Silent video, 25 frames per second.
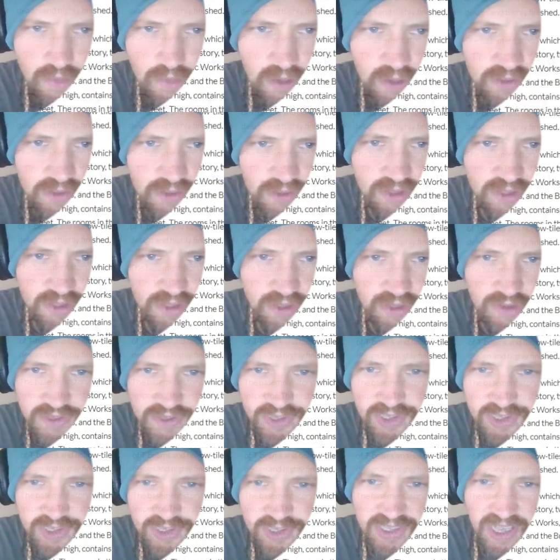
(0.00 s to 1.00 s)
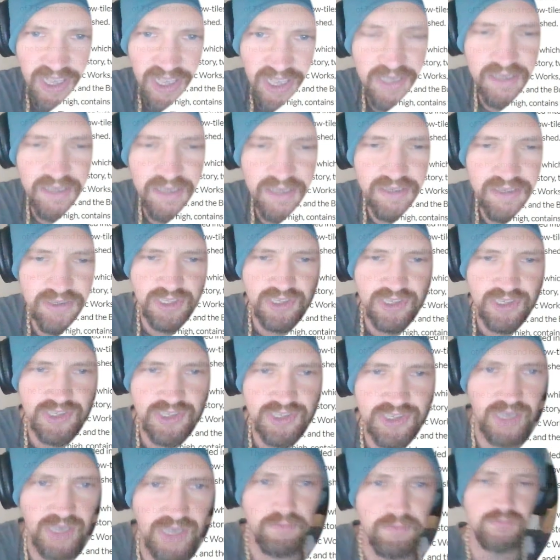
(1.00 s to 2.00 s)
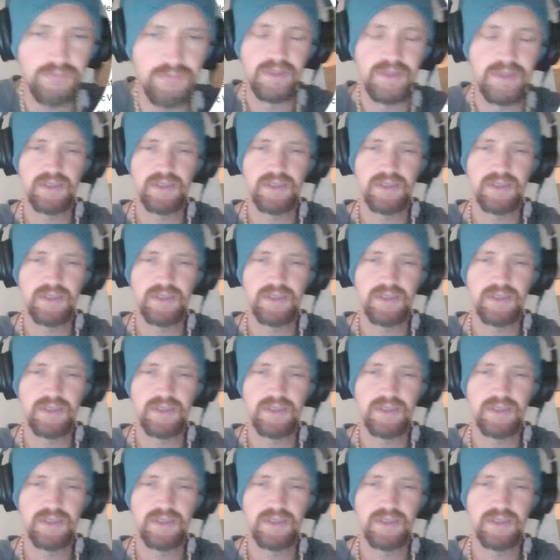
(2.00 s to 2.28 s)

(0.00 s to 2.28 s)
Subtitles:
So this is not just some